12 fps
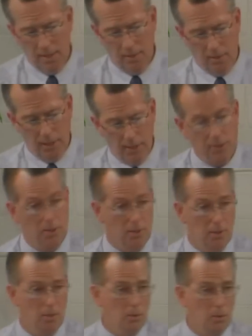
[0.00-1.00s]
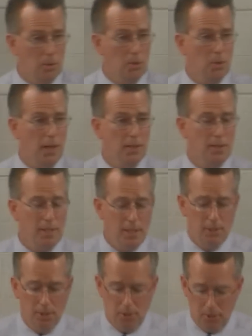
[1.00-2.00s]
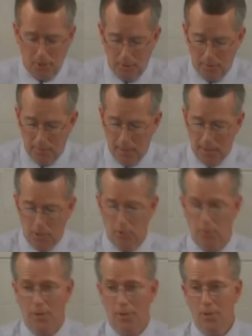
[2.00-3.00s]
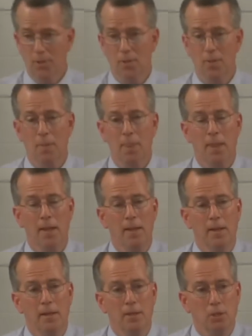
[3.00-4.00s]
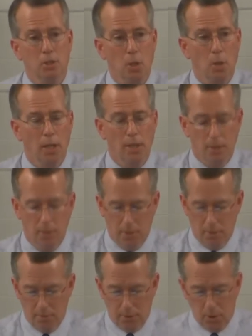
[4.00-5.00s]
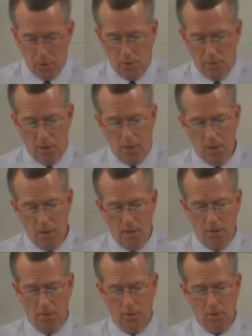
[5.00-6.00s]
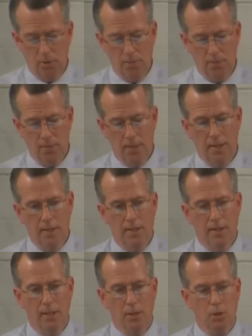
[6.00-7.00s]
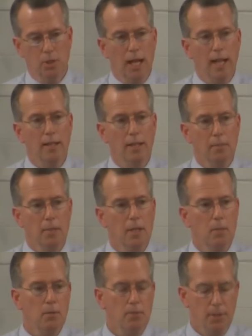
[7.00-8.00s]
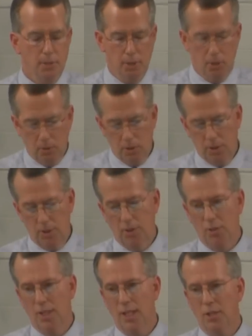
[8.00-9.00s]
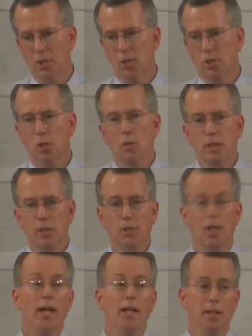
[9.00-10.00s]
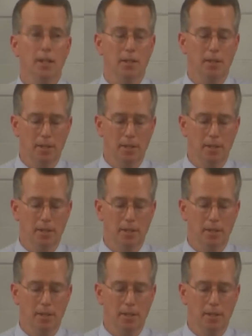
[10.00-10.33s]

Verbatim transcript: the lesson that the Lord is trying to teach us as far as stoking the, the furnace of our hearts. You know, sadly, many professing Christians get so excited